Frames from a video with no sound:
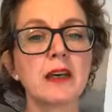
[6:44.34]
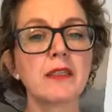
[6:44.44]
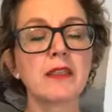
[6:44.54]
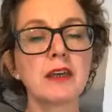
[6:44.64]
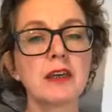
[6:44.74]

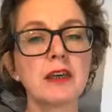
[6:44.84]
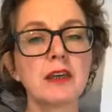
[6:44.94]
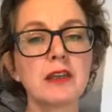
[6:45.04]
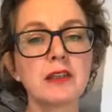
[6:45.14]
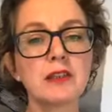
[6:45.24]

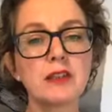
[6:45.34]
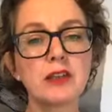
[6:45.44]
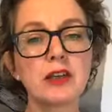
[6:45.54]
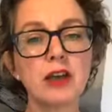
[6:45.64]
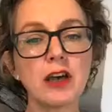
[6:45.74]
the
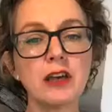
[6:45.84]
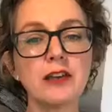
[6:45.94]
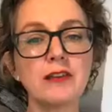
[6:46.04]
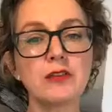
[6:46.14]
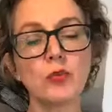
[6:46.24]

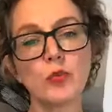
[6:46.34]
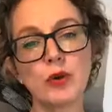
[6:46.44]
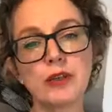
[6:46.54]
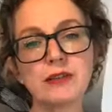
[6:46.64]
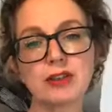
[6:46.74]
colours
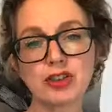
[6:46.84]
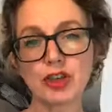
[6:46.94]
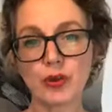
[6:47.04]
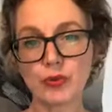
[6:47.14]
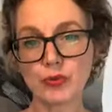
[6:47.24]
will
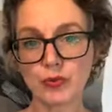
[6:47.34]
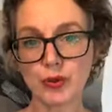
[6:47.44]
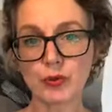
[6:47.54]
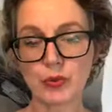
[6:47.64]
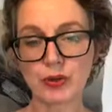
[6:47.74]
show
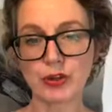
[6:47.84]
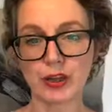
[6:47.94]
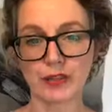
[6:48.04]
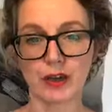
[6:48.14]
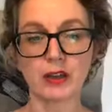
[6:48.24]
through one
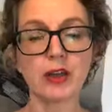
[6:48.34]
another.